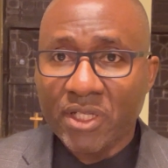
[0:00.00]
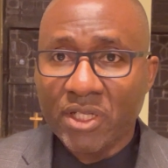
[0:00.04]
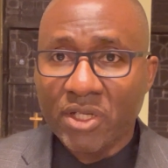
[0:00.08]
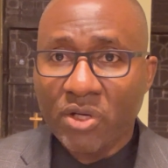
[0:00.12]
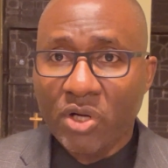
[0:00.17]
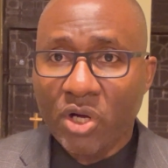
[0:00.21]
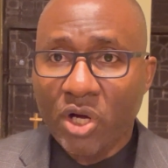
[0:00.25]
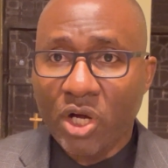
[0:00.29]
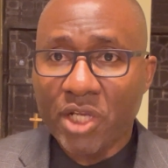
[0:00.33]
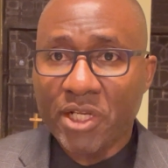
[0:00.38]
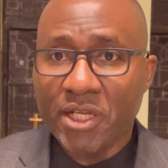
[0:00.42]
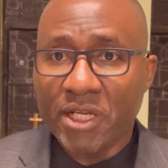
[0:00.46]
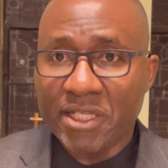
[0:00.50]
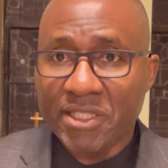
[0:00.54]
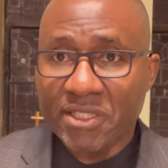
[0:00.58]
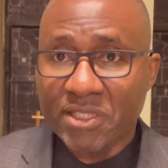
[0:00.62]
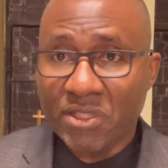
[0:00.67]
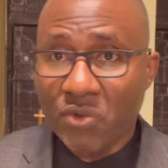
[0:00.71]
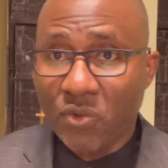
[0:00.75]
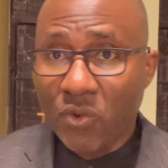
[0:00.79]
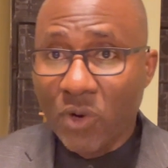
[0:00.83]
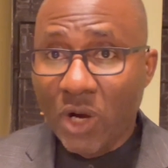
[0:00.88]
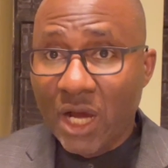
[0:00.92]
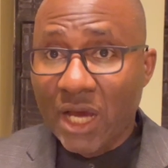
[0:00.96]
others.
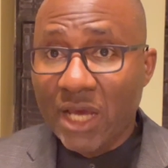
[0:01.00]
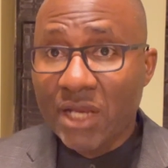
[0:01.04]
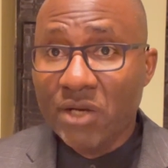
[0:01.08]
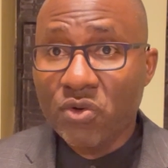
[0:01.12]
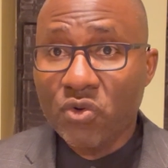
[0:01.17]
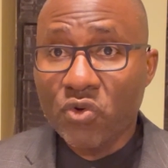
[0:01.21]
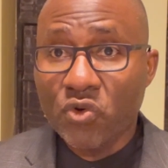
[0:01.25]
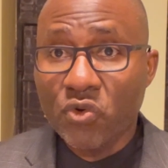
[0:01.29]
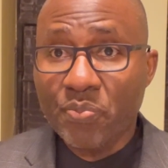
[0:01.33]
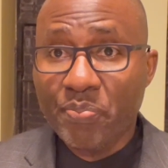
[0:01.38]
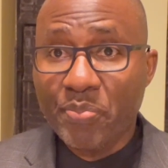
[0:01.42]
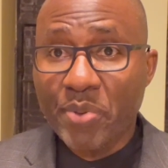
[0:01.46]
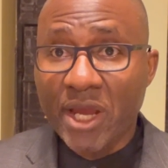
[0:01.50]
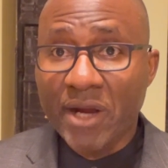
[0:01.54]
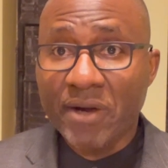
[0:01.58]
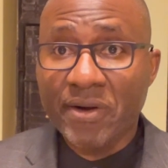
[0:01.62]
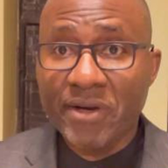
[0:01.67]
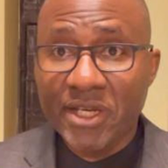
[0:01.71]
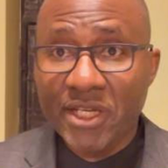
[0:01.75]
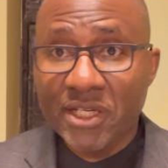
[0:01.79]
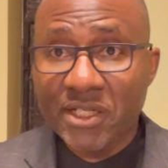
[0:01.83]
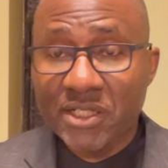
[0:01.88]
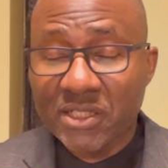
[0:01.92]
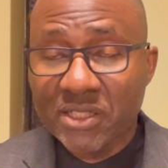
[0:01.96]
The one who
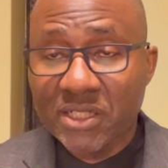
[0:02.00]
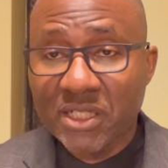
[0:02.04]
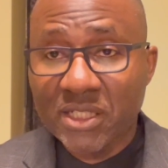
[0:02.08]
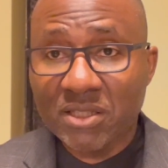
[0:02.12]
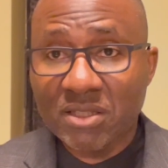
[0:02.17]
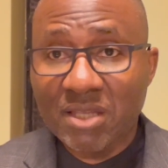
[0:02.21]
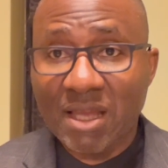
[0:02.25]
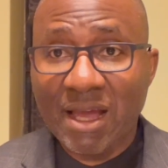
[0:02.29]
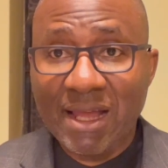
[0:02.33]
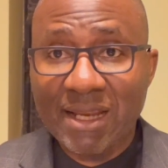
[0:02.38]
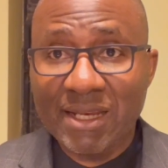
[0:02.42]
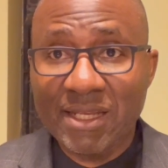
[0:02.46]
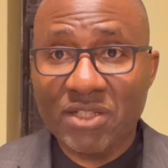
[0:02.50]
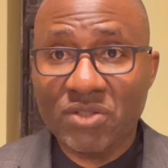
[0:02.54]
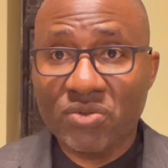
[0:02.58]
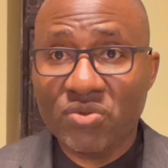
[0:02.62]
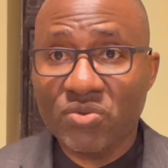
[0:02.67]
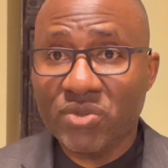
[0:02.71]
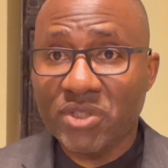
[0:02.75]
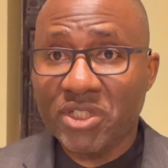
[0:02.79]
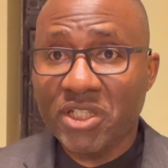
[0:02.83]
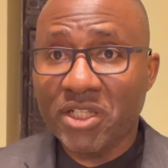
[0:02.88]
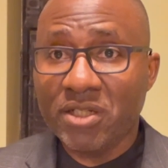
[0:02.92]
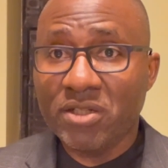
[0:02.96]
buried the talent,
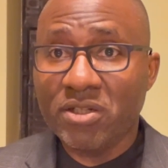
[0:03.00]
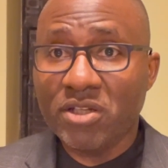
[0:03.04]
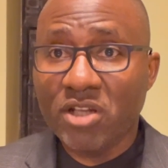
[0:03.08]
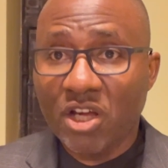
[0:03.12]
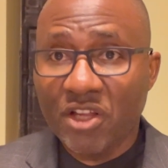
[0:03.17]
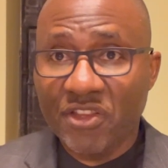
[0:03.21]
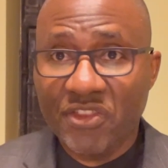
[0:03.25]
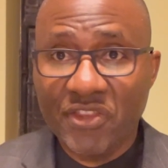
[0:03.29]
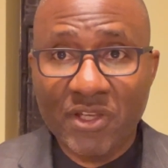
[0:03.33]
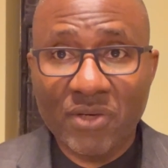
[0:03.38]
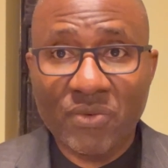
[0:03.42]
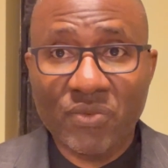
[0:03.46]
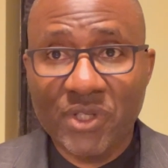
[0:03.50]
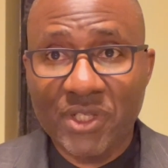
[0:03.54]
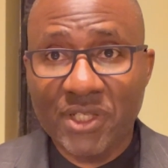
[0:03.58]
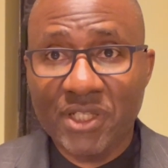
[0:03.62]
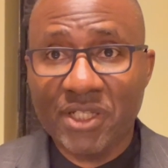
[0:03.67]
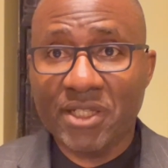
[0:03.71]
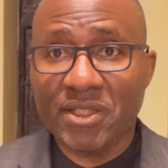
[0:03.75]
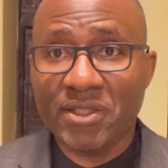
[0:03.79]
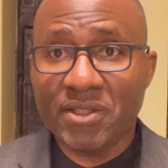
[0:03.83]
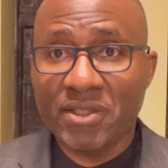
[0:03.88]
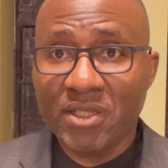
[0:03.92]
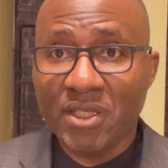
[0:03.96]
who did nothing with
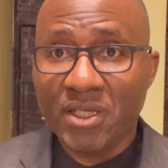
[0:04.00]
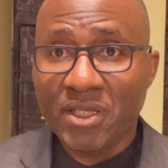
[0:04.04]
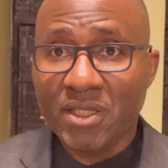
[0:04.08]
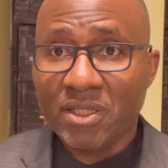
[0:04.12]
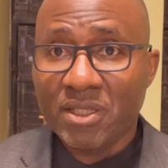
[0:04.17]
it,